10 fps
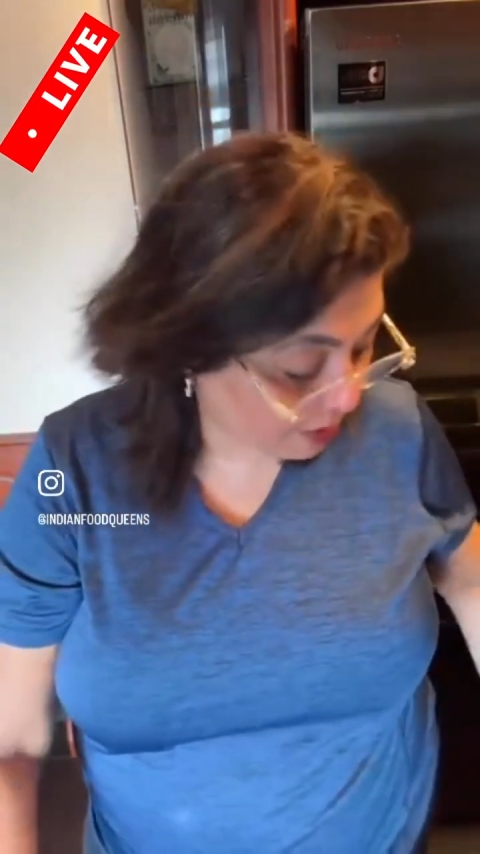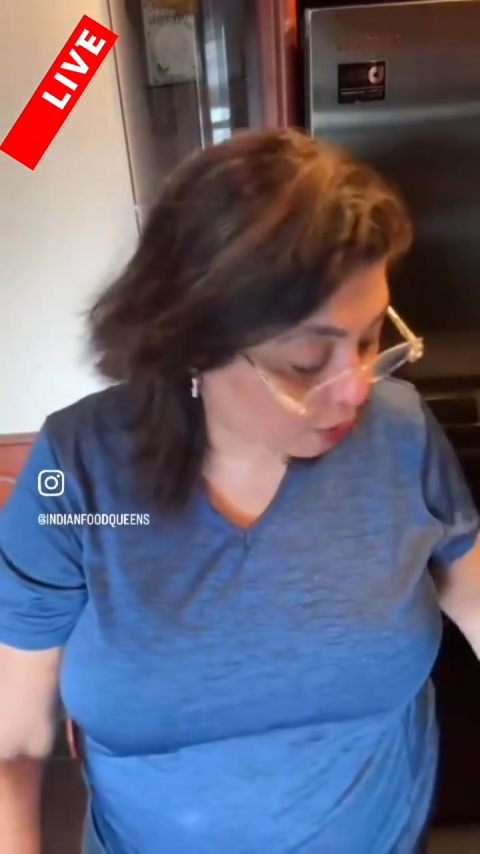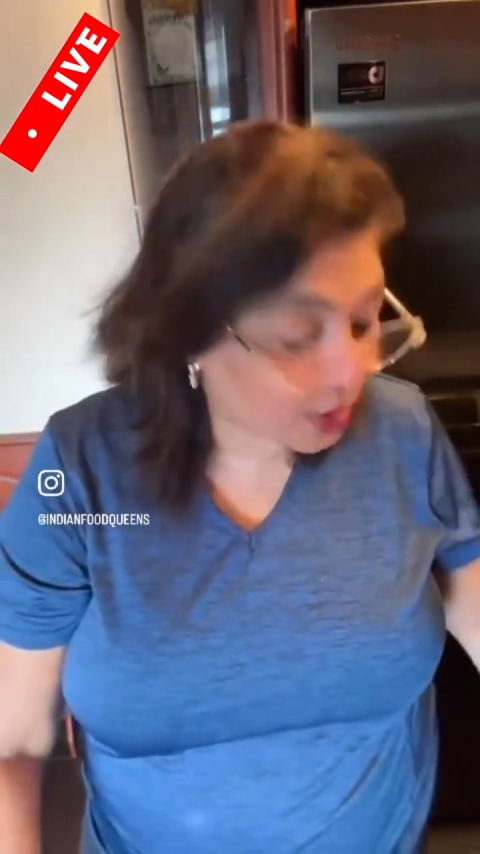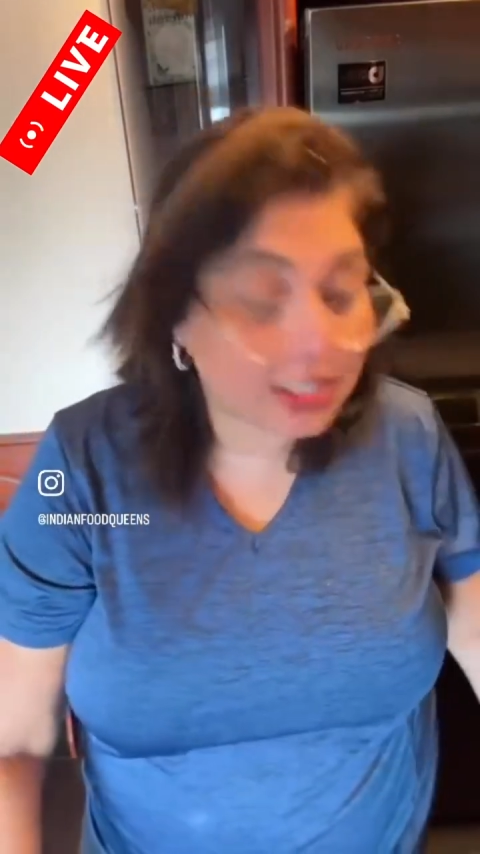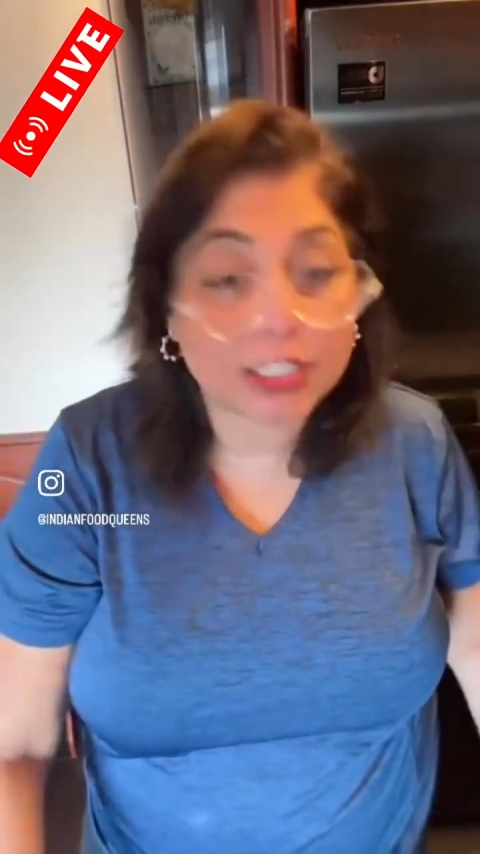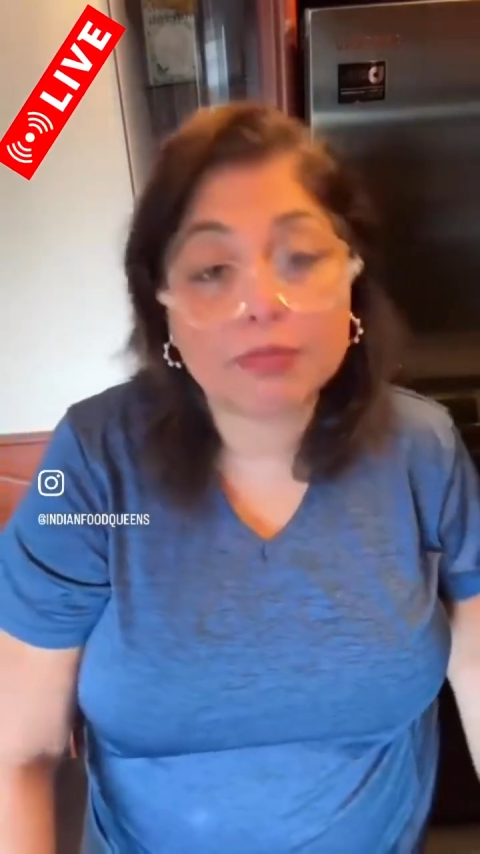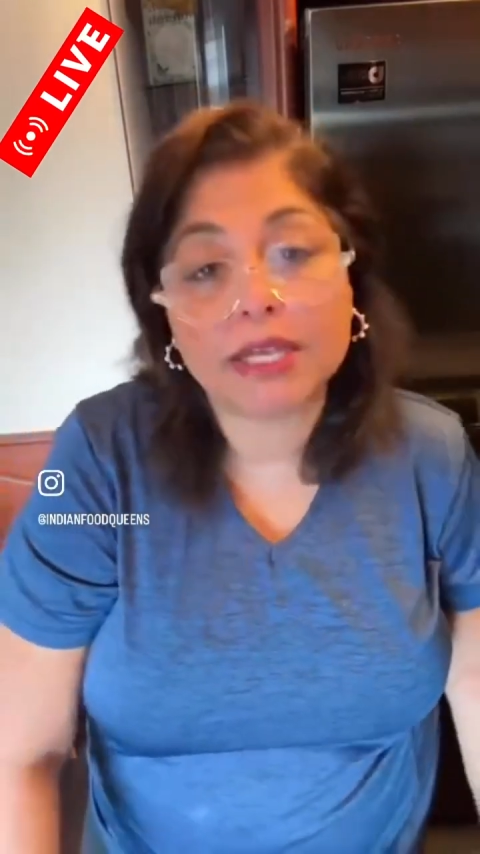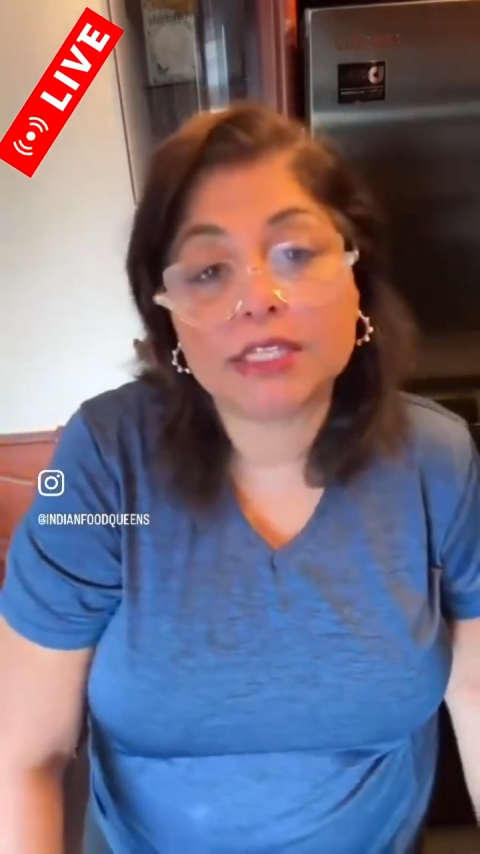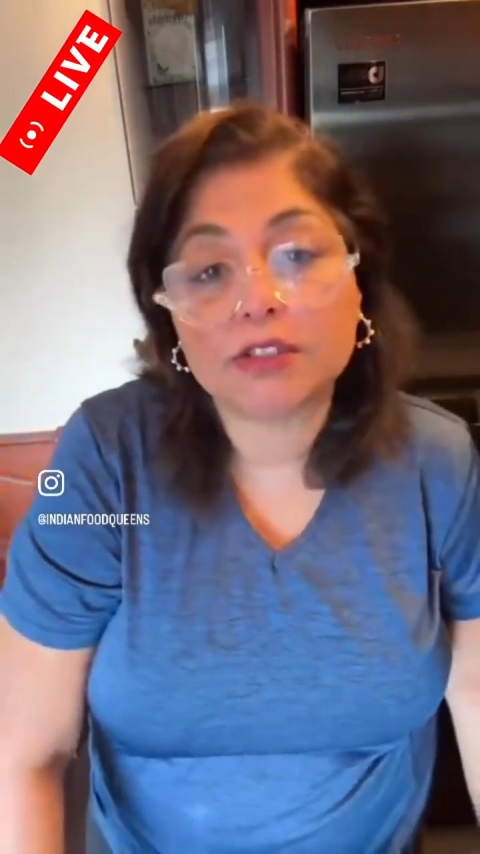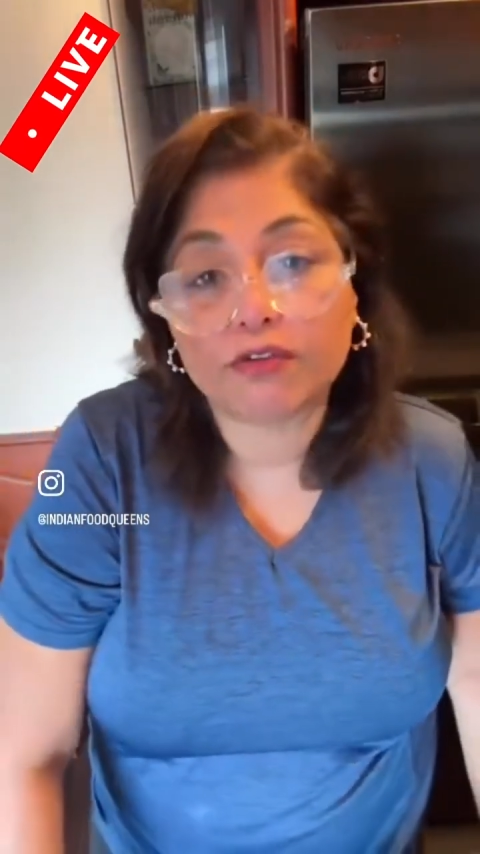but once the
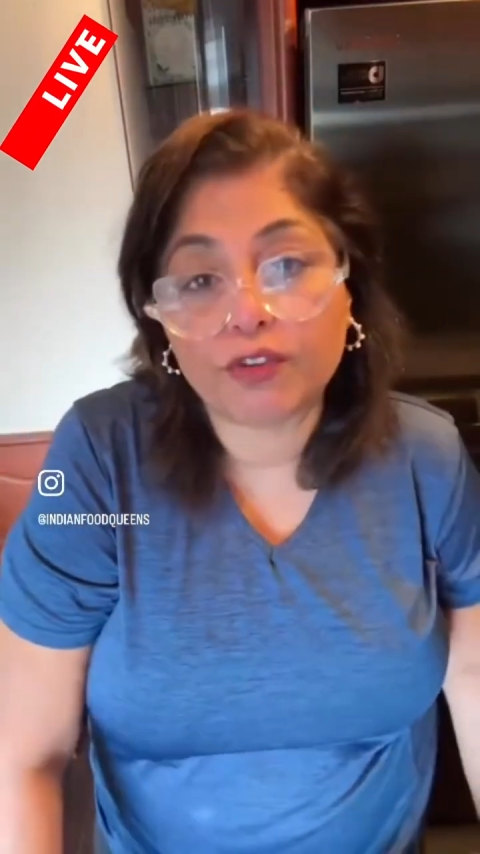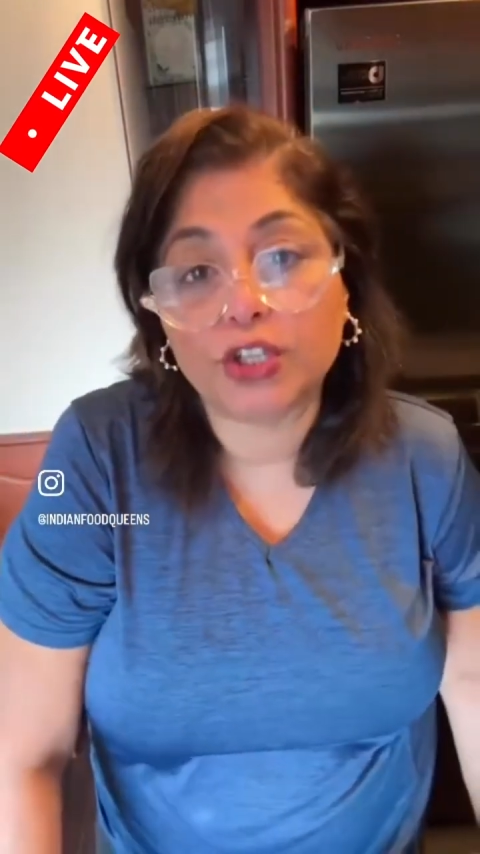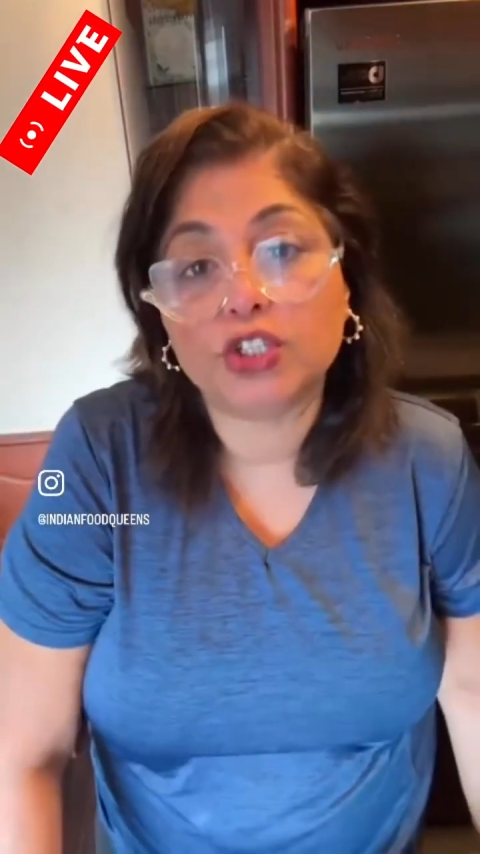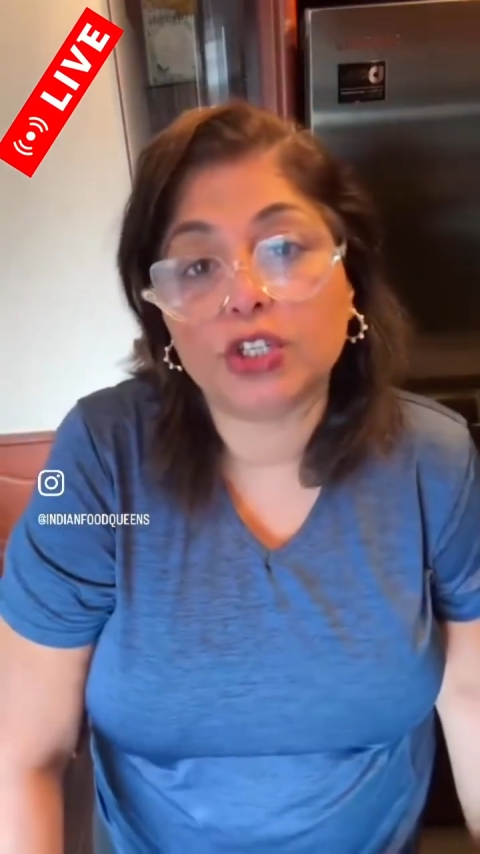spices are finished,